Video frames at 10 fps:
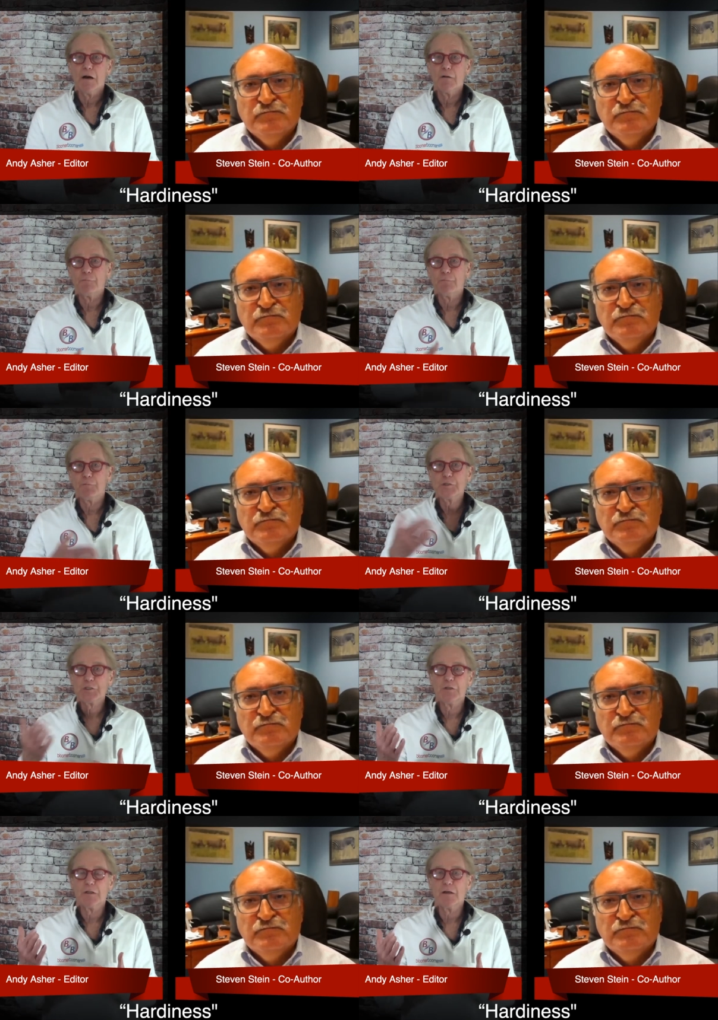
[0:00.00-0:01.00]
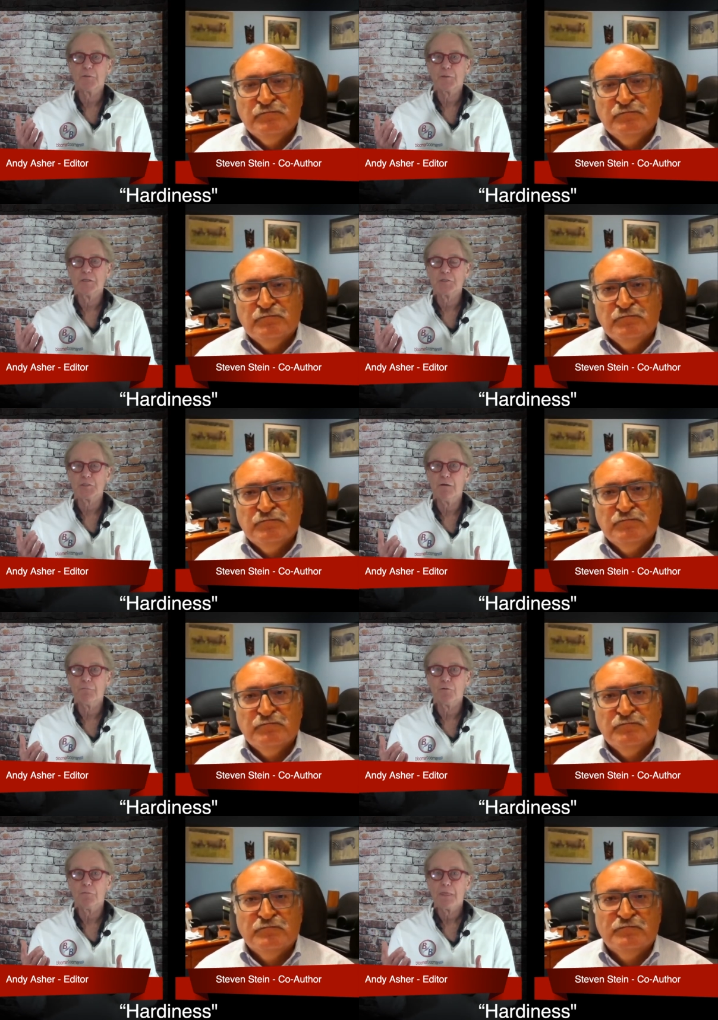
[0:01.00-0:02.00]
Speaker 1: physical health can
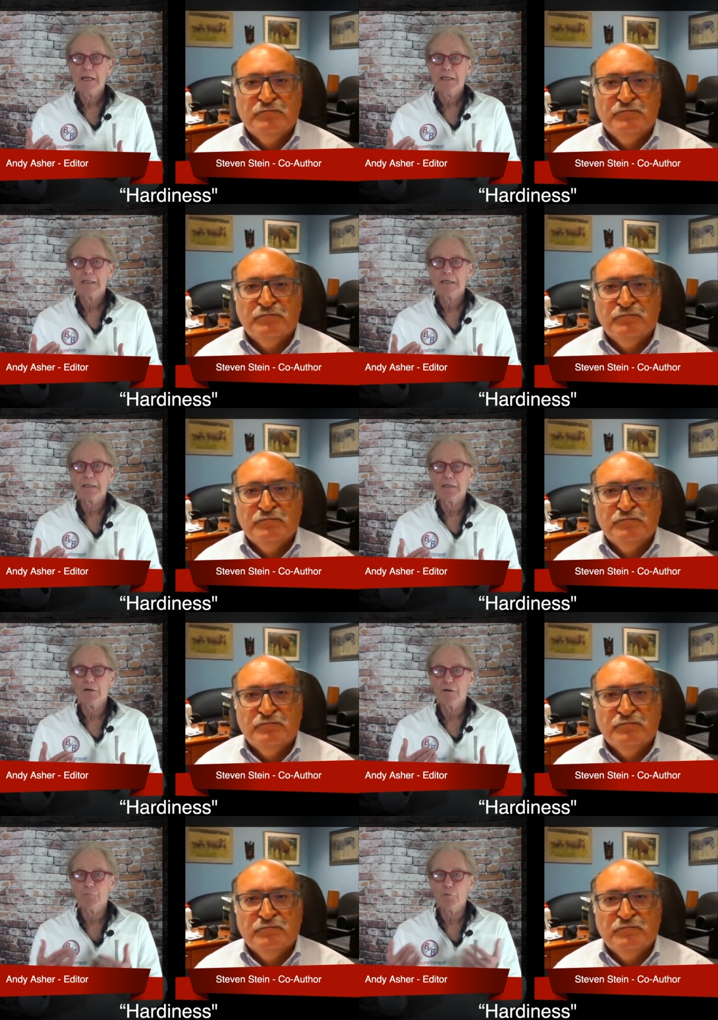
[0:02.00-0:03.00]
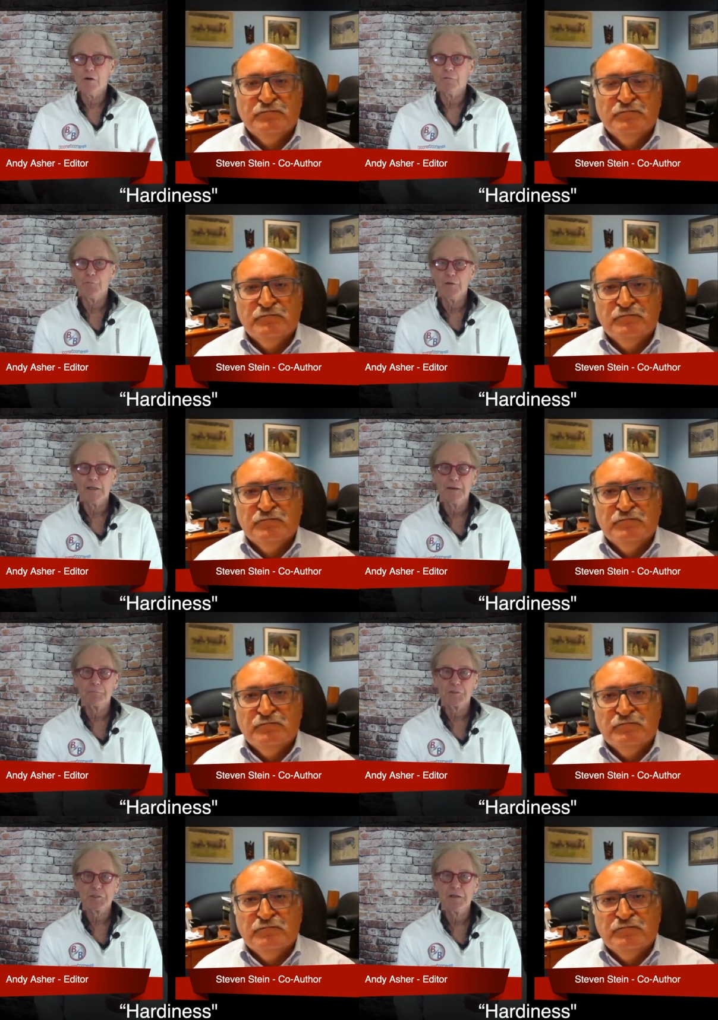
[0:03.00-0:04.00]
suffer, you know, if we aren't feeling
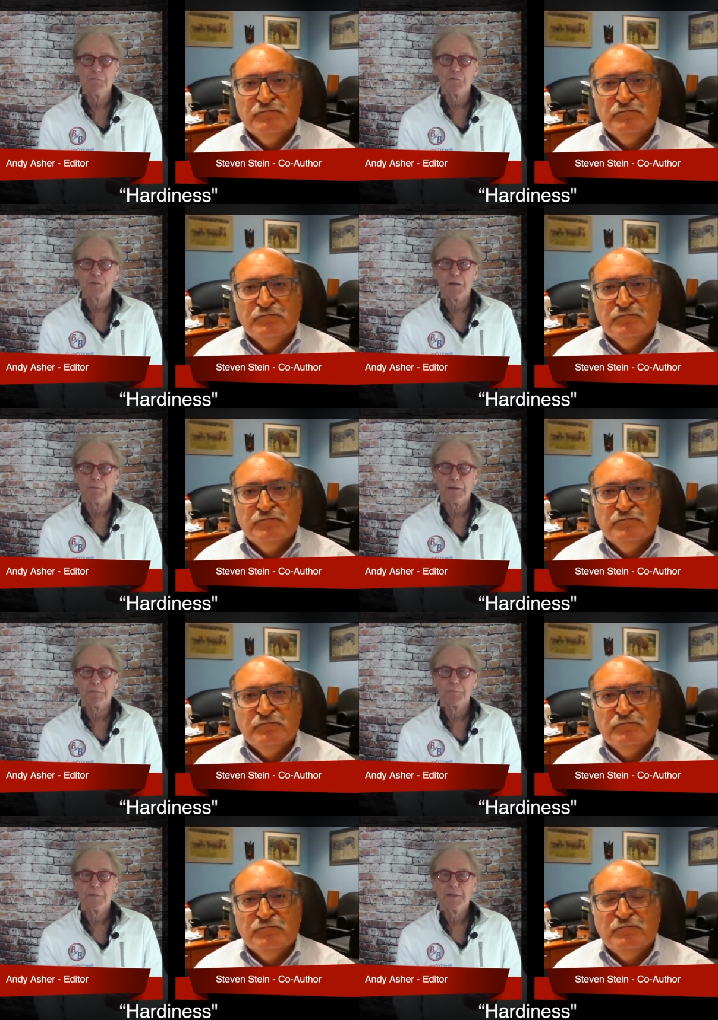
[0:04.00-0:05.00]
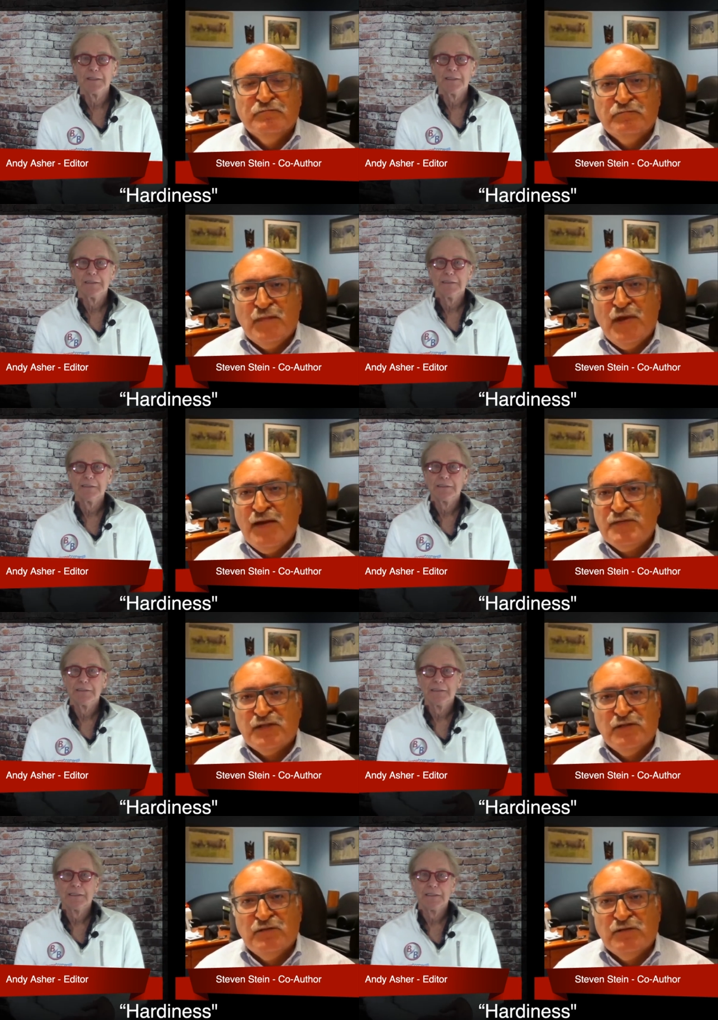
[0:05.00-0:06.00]
up to snuff or something.
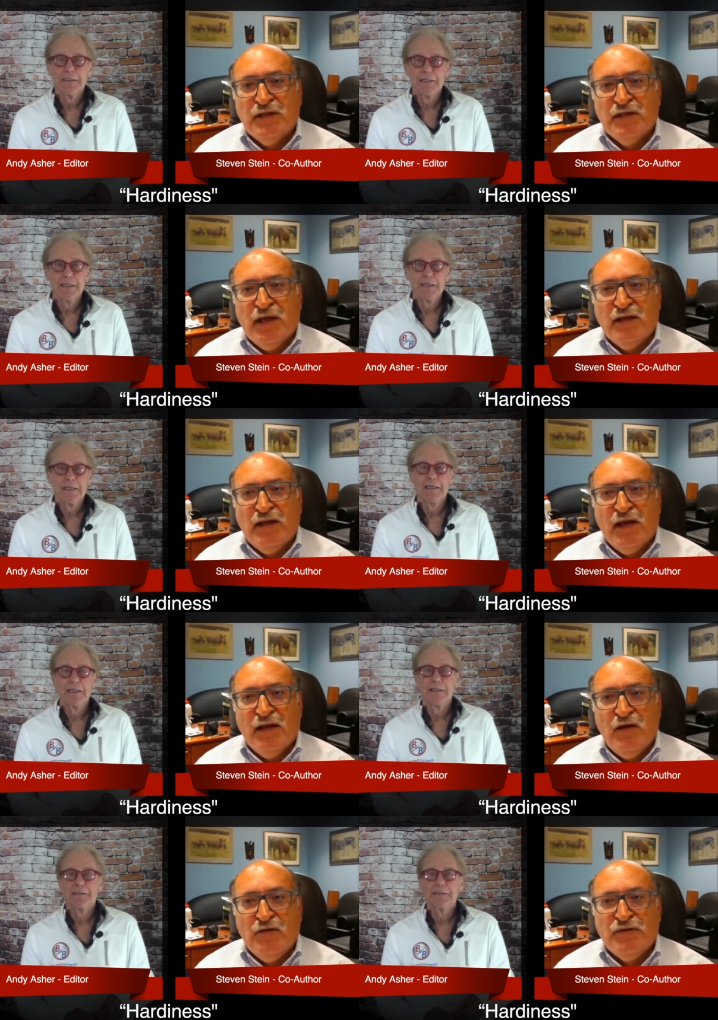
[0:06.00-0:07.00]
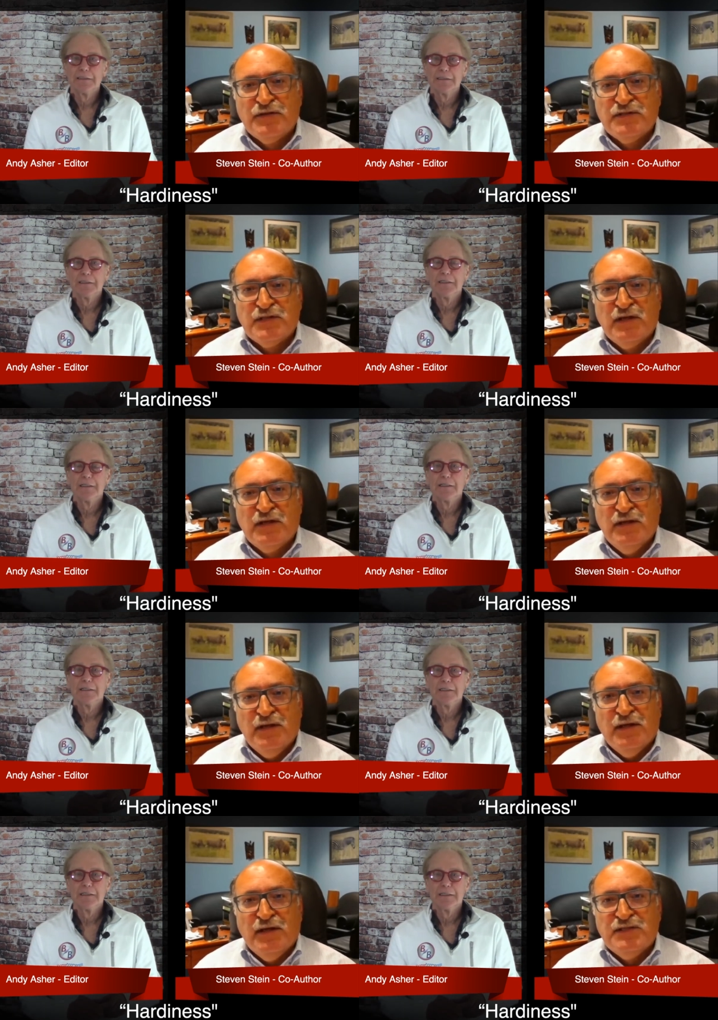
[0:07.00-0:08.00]
Speaker 2: Absolutely, and health is
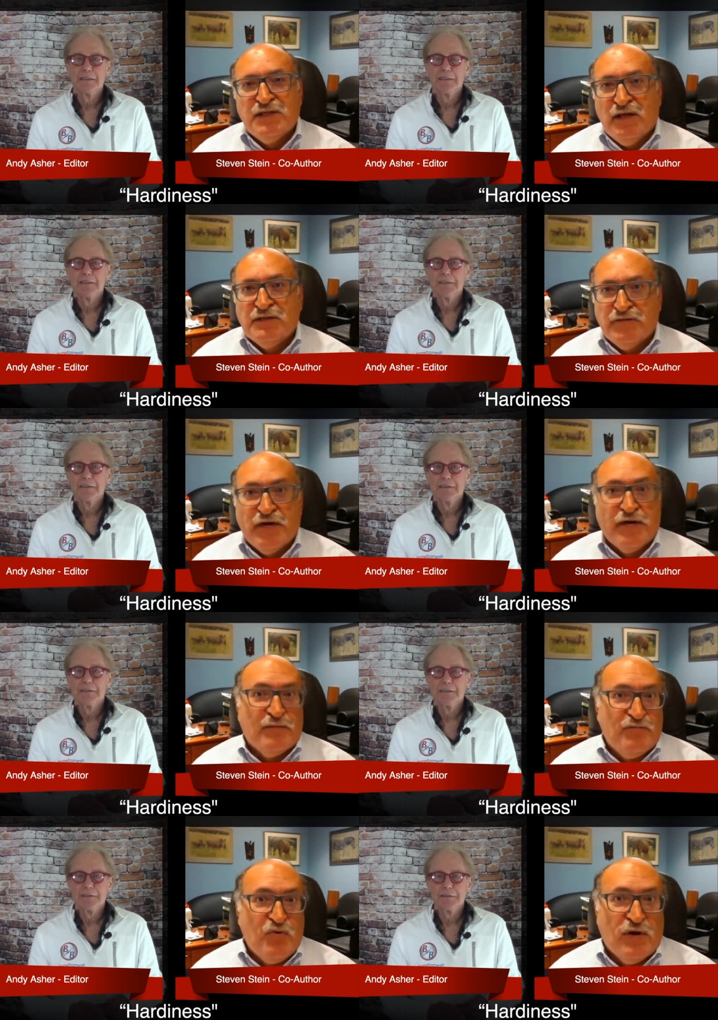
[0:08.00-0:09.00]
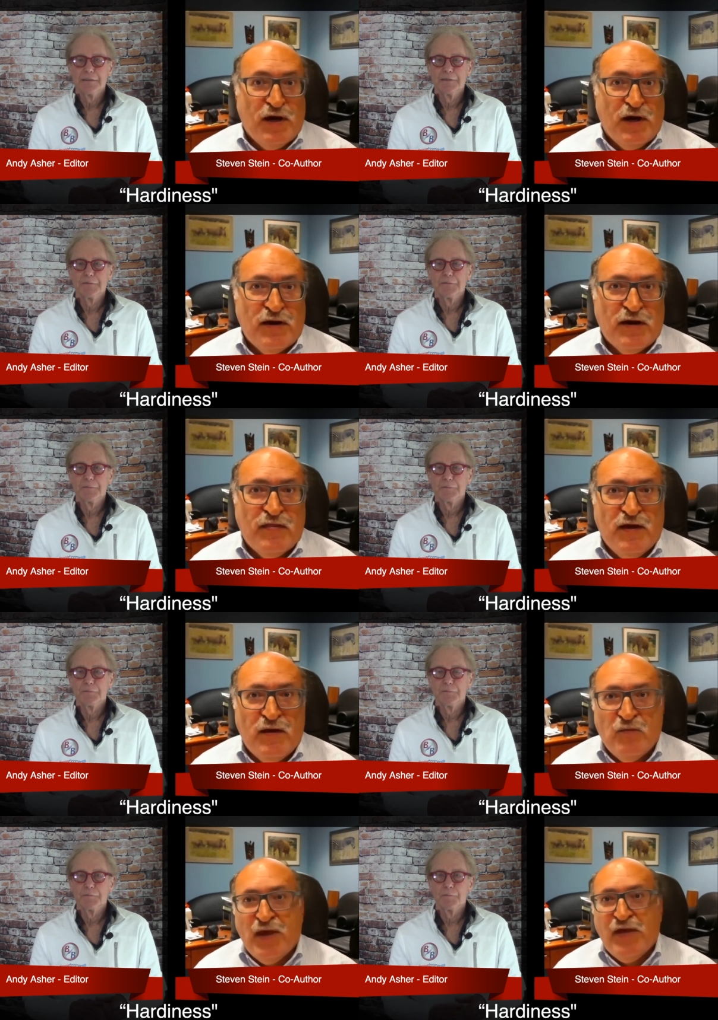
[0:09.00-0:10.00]
a very important area
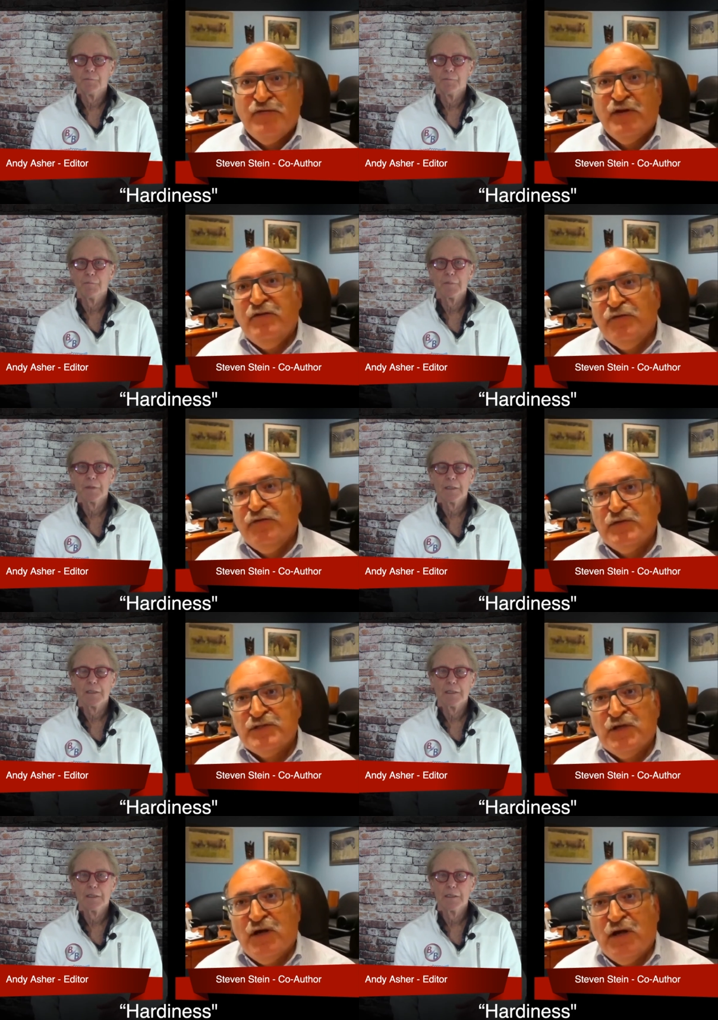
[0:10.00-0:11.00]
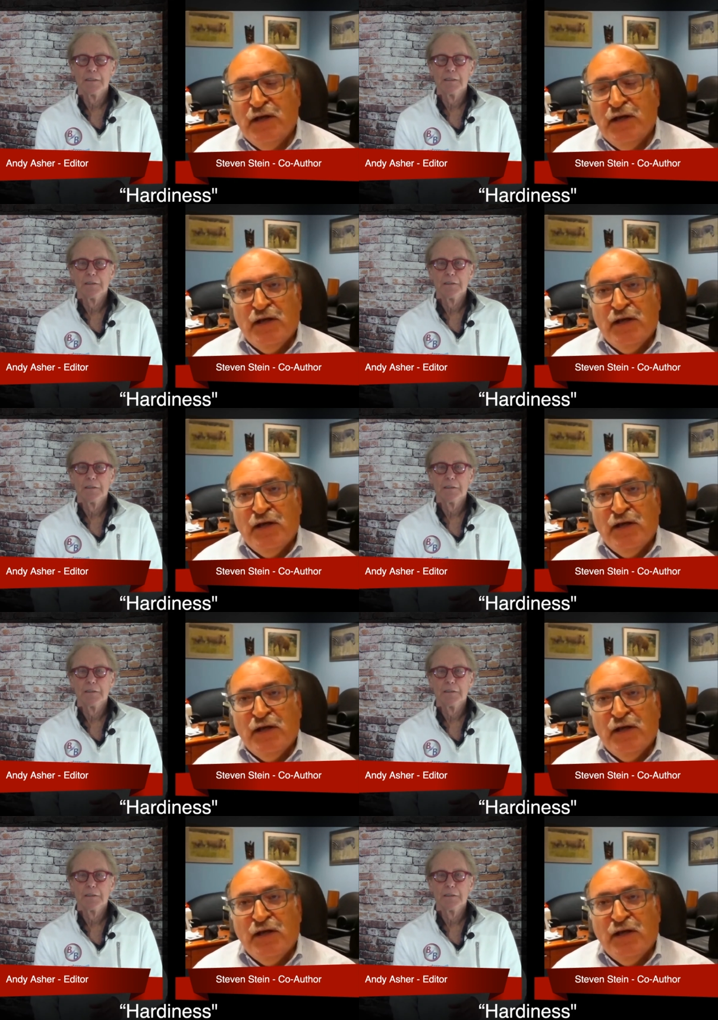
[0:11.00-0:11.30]
that we have an influence on